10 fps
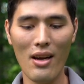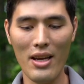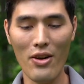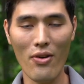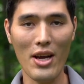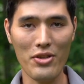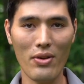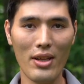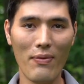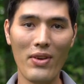
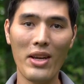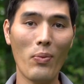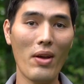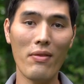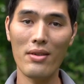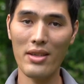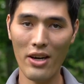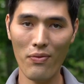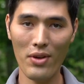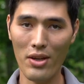International limb fitting. We have an
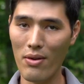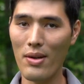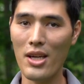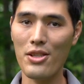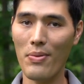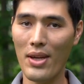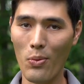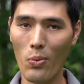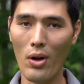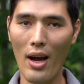entire video
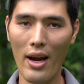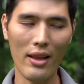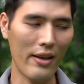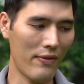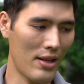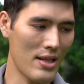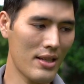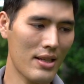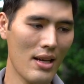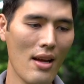explaining what ILF
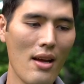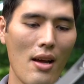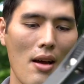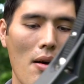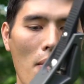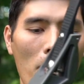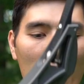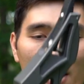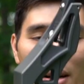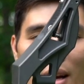is,
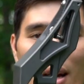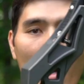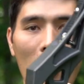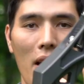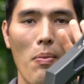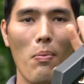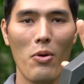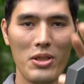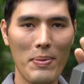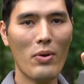but
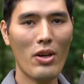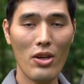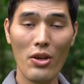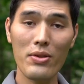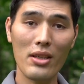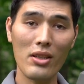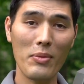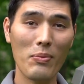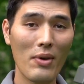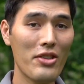most people are going to use an
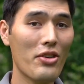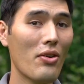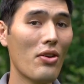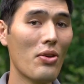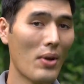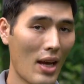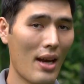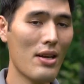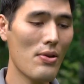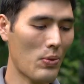aluminum riser. You
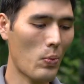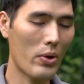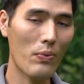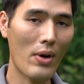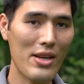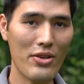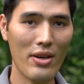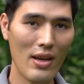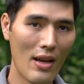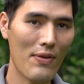can use a wood riser
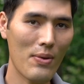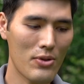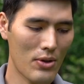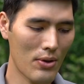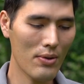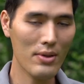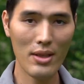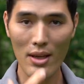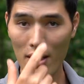if you choose.